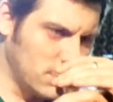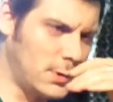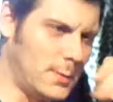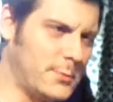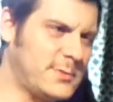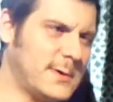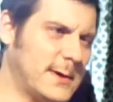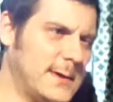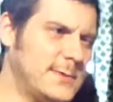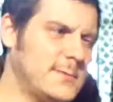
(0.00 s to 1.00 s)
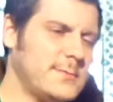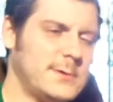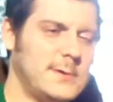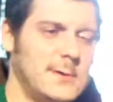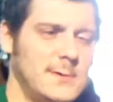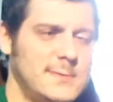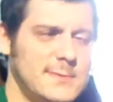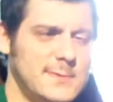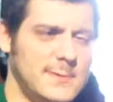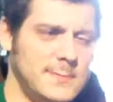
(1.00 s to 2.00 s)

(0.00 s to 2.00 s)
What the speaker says: Almost a hint of a yeast.